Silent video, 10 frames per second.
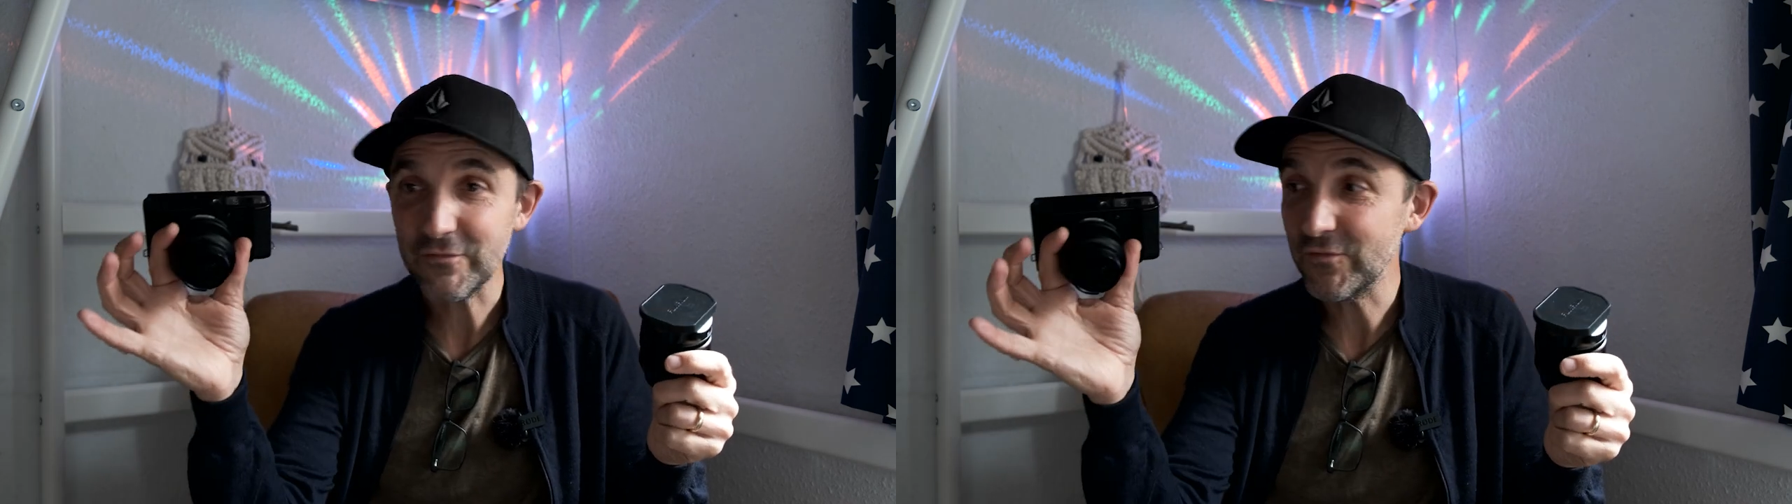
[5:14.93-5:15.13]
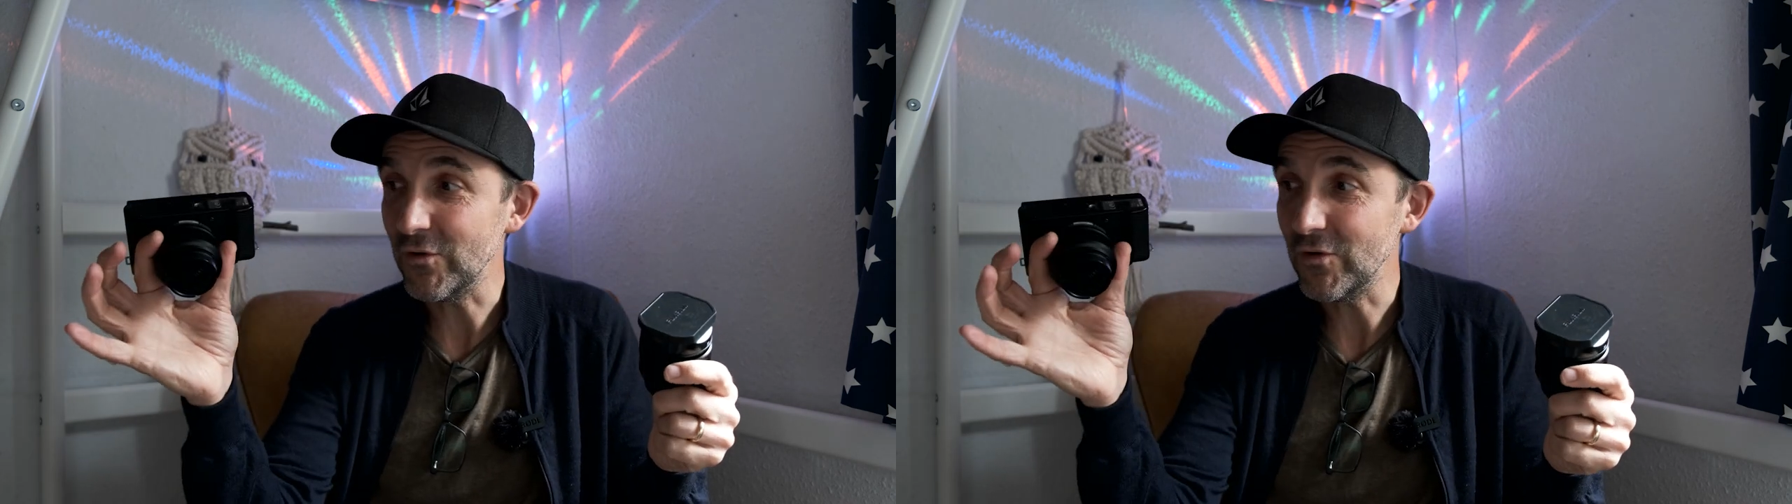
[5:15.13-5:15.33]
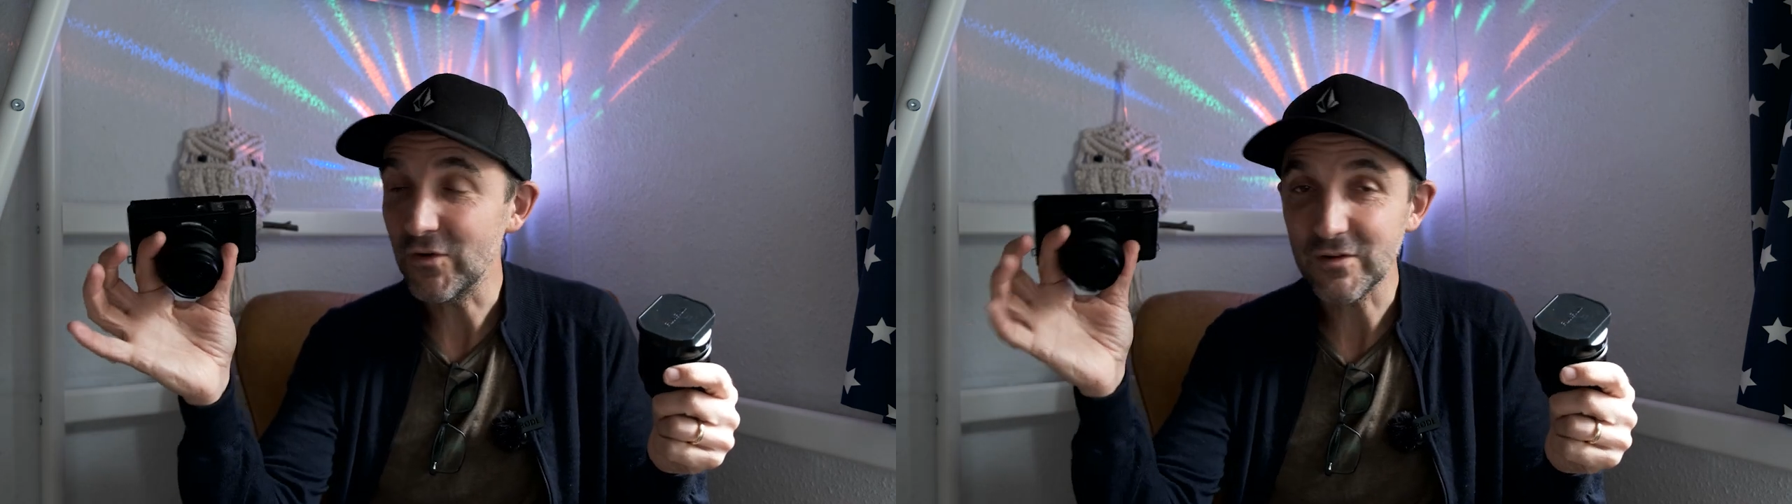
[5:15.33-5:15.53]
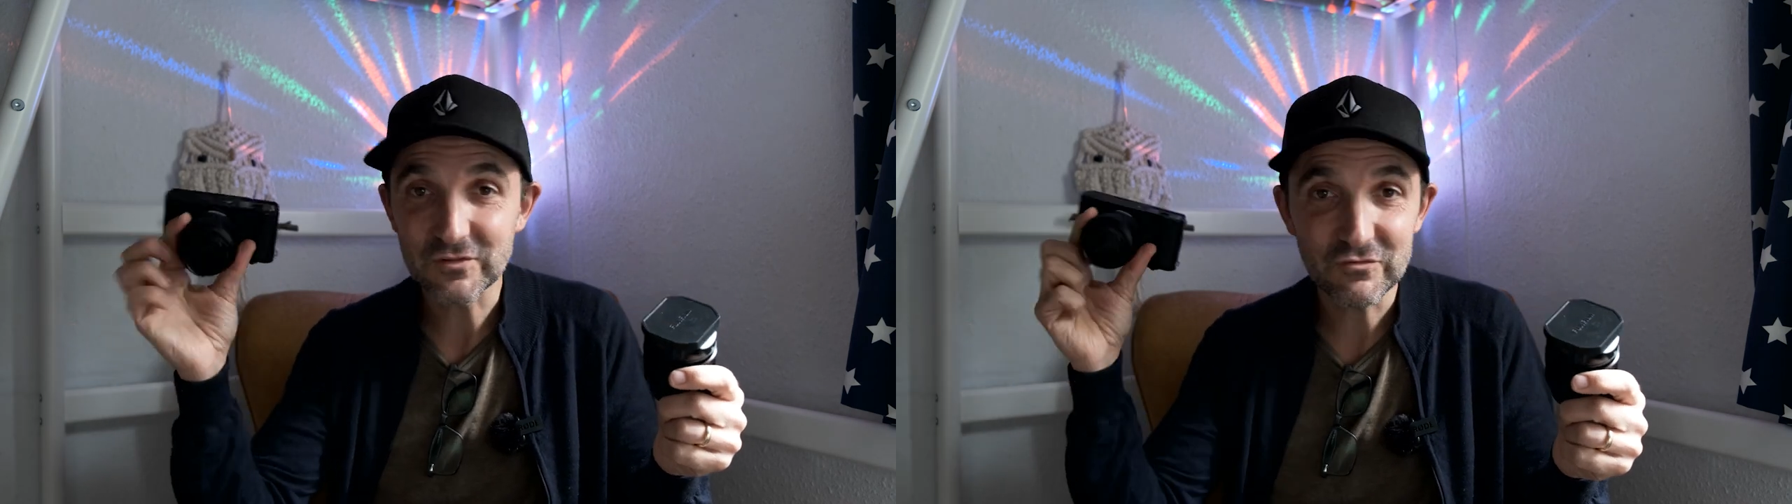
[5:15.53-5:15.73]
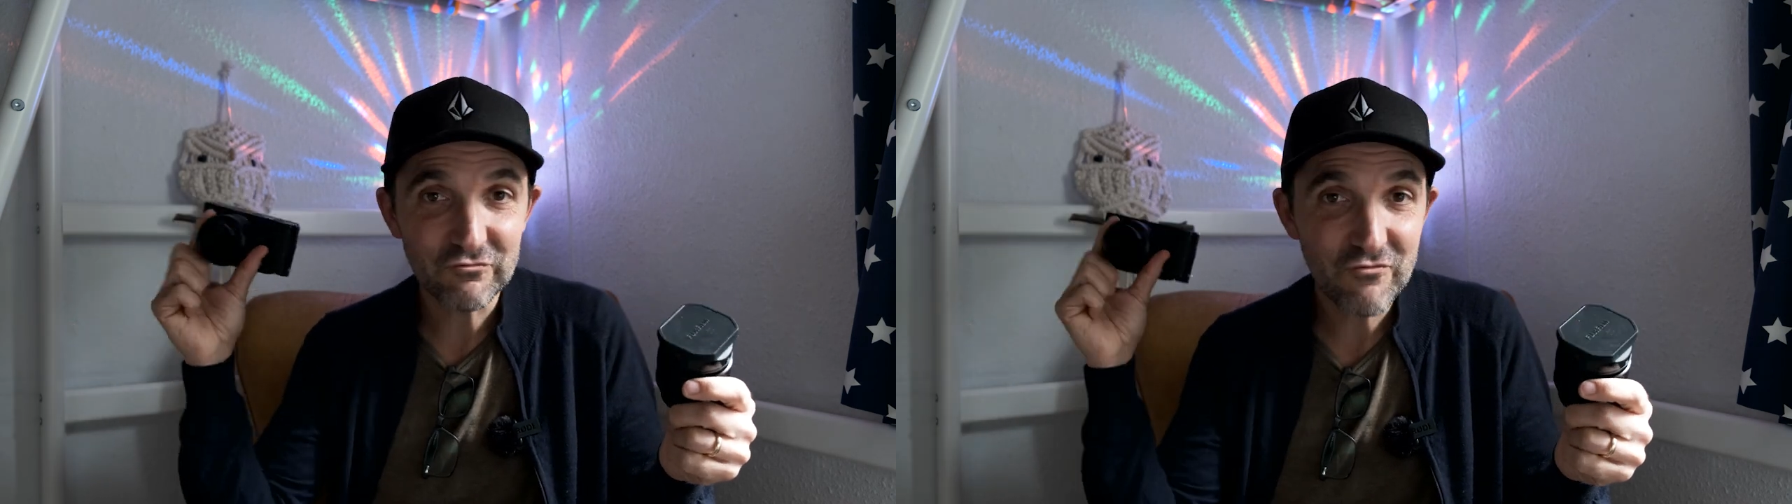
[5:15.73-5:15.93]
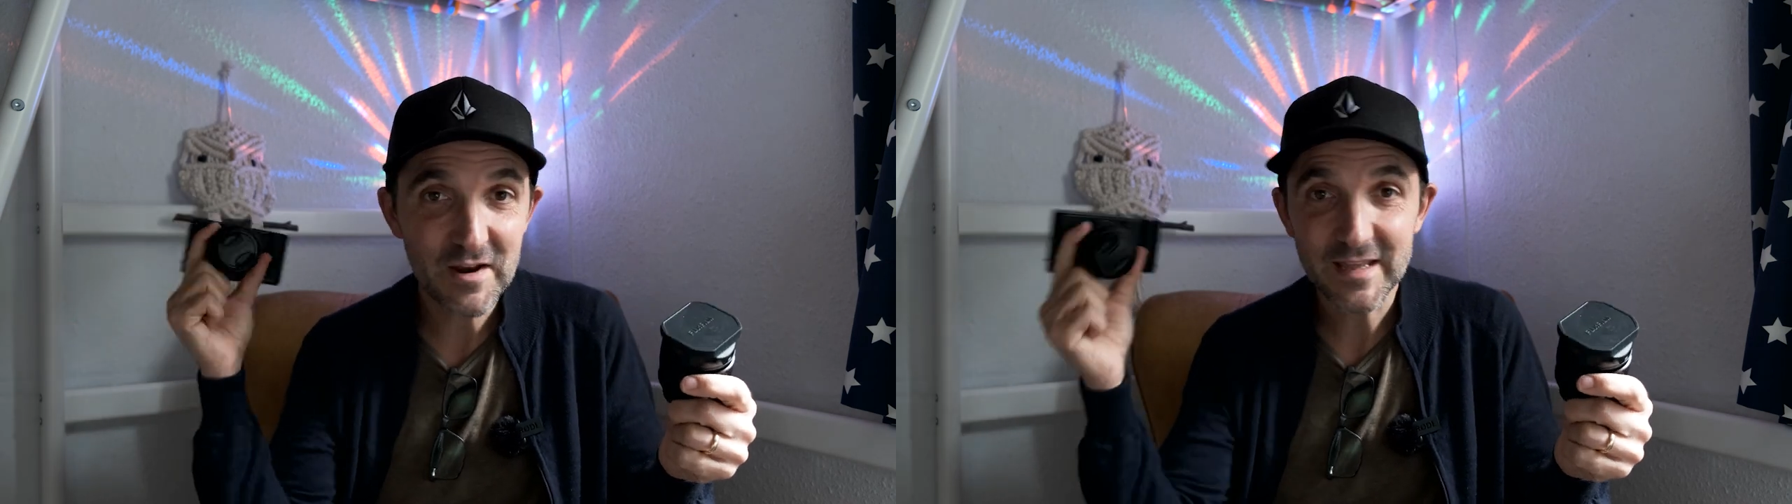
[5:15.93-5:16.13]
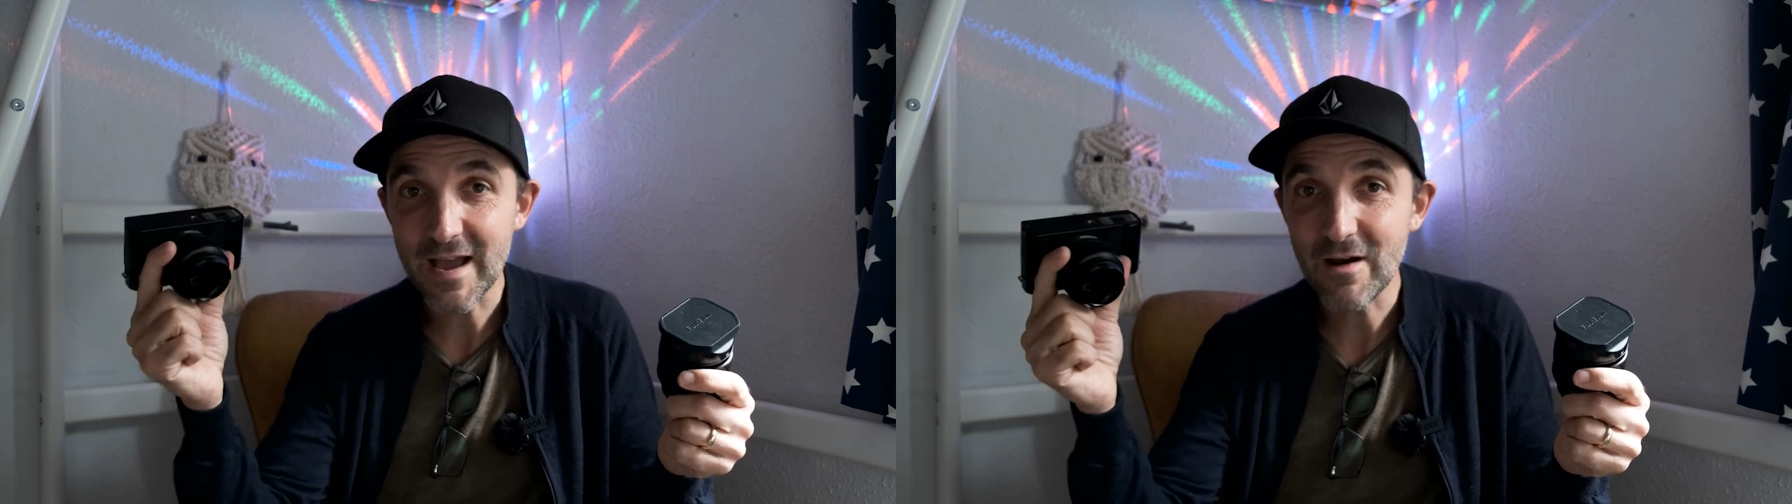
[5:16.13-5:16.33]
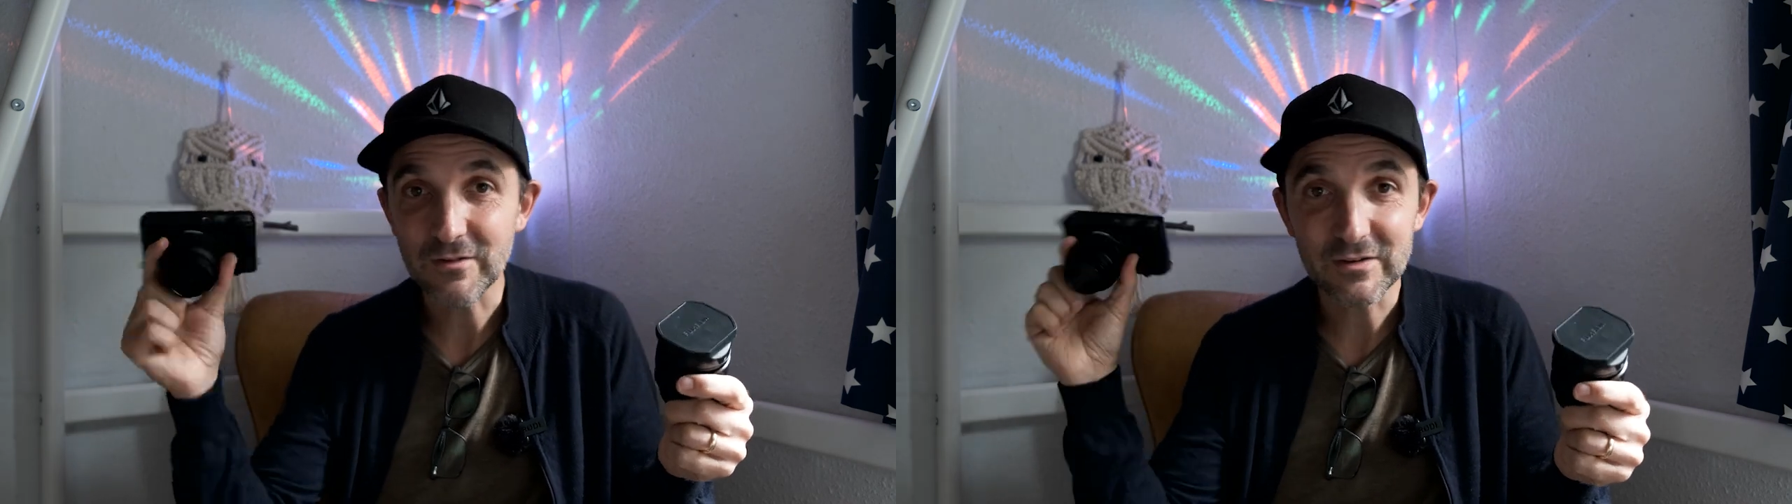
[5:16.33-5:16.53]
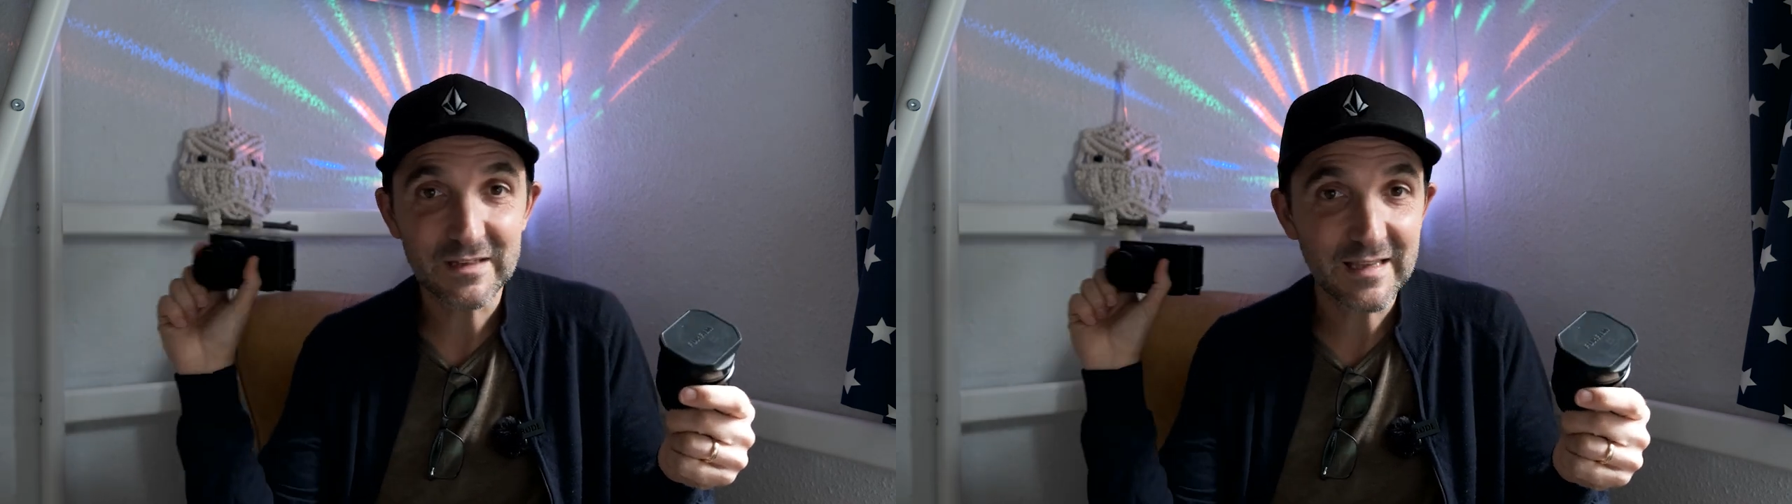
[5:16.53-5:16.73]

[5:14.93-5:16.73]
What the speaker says: for running out,